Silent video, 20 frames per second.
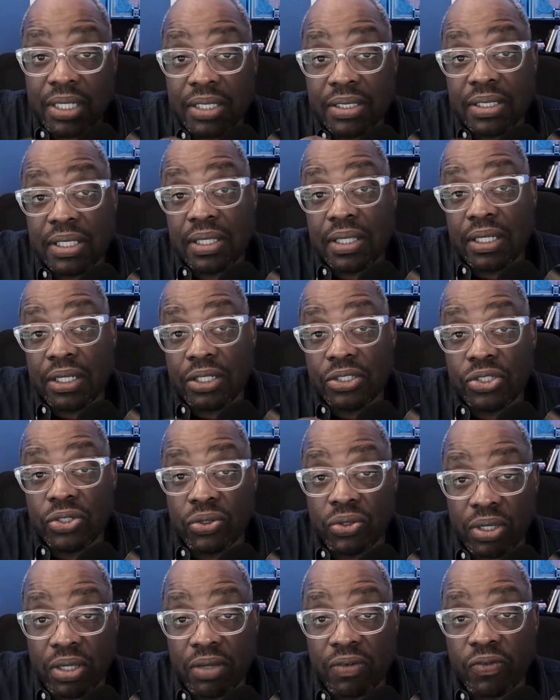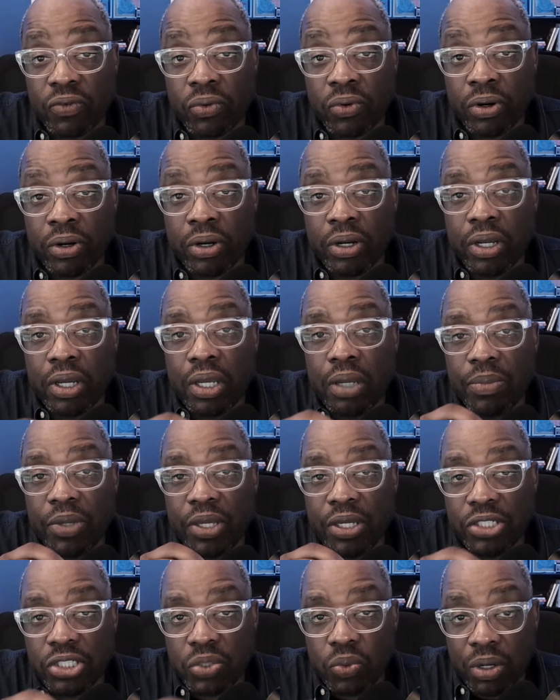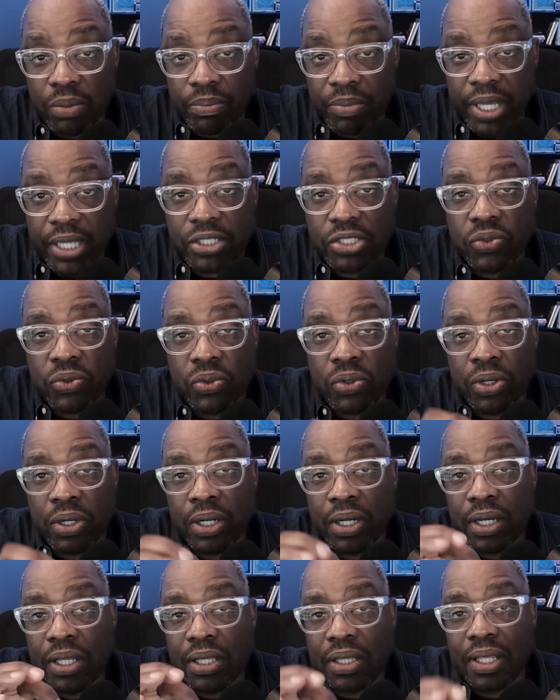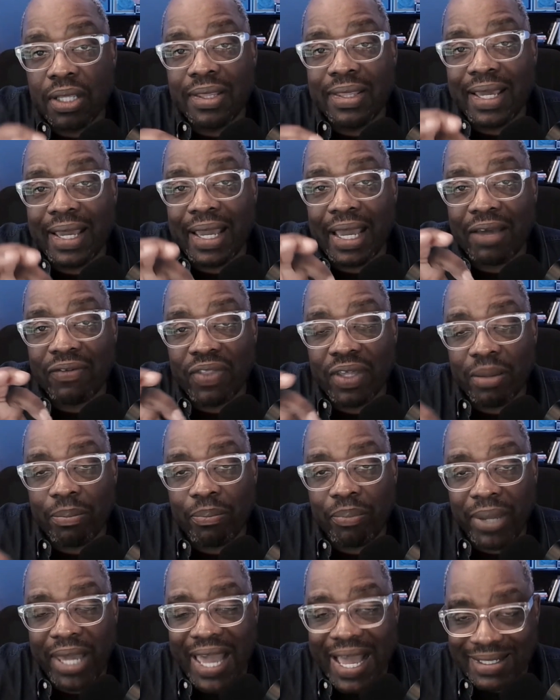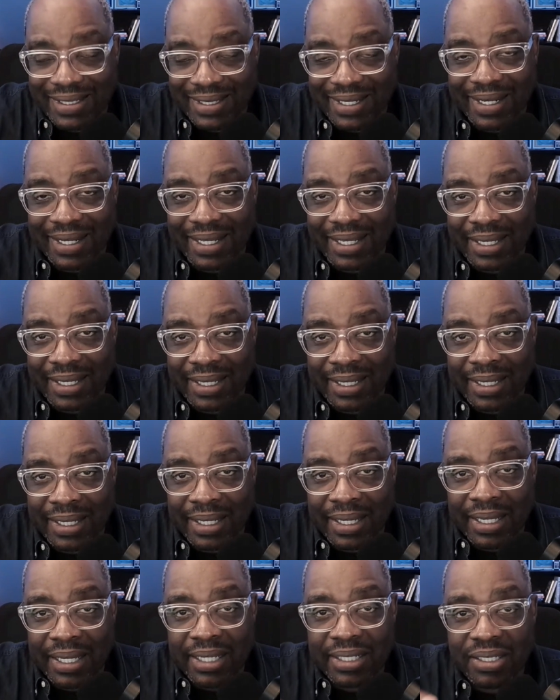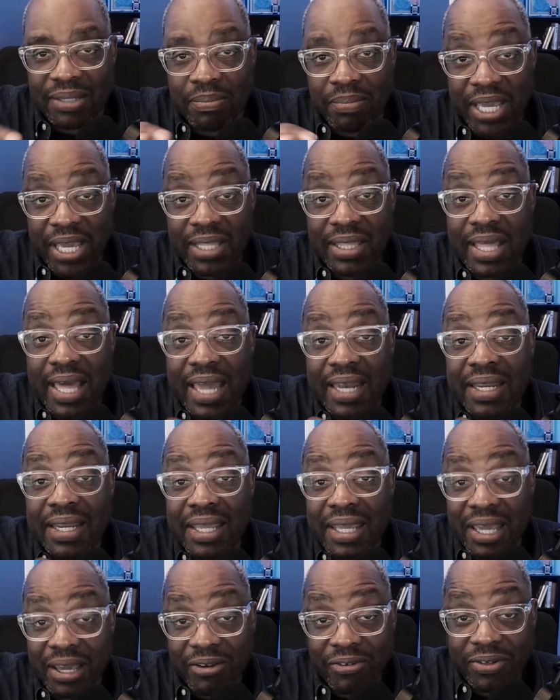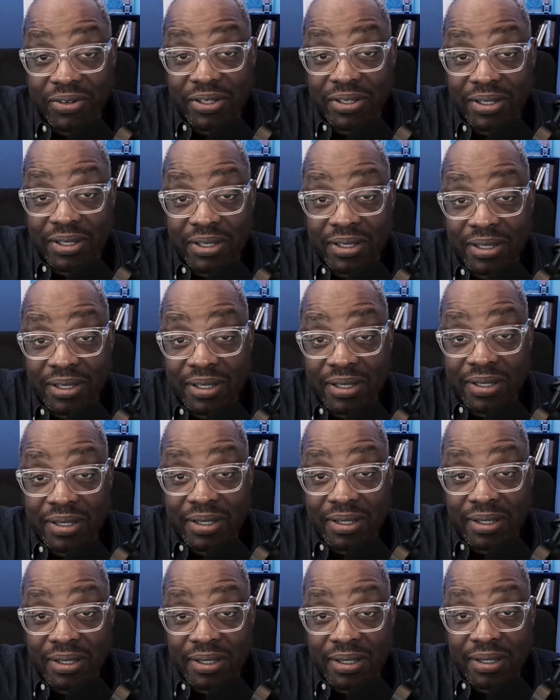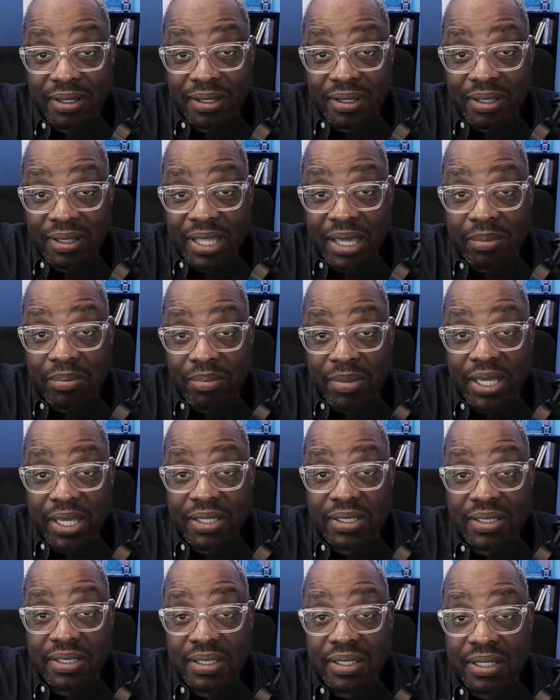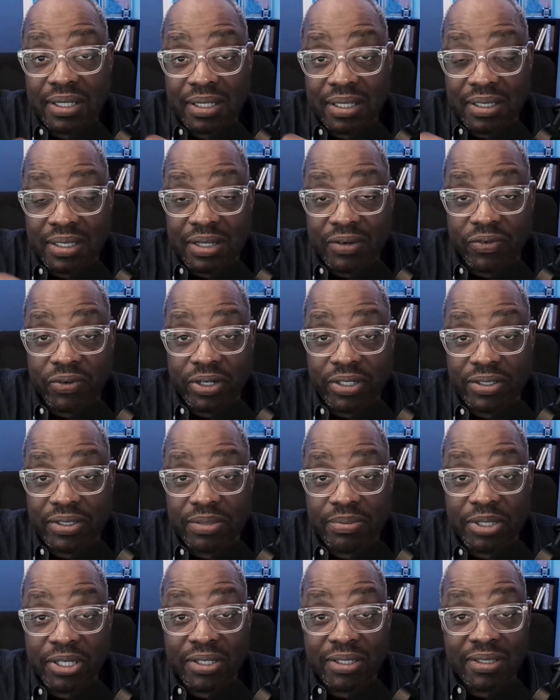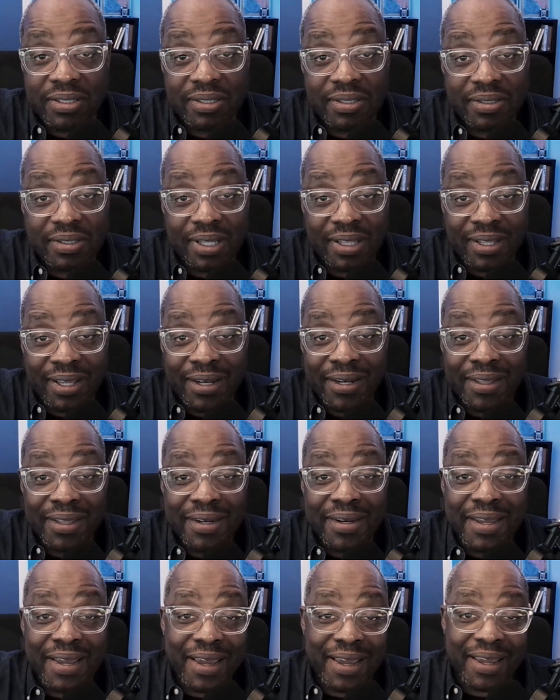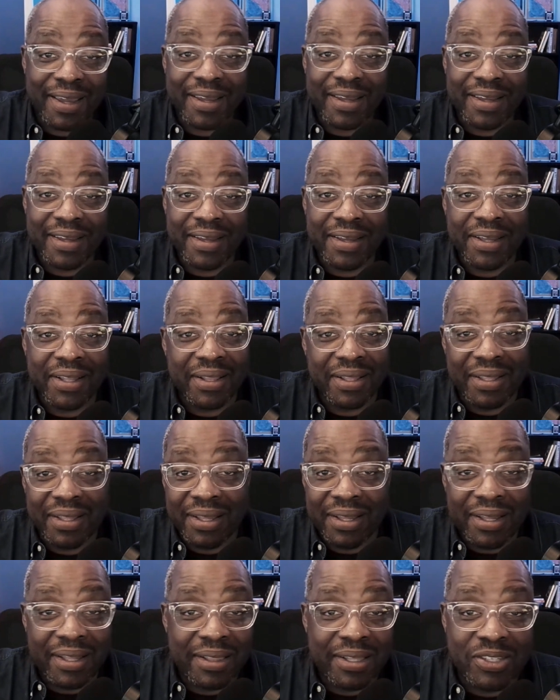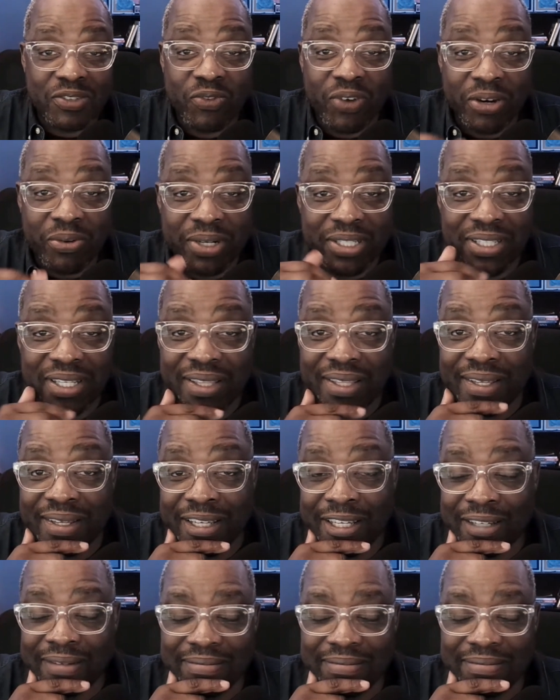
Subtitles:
is the thing that you're looking for, because you want to make sure that they have the capacity to make that gift that makes a difference. Because at the end of the day, this fundraising thing,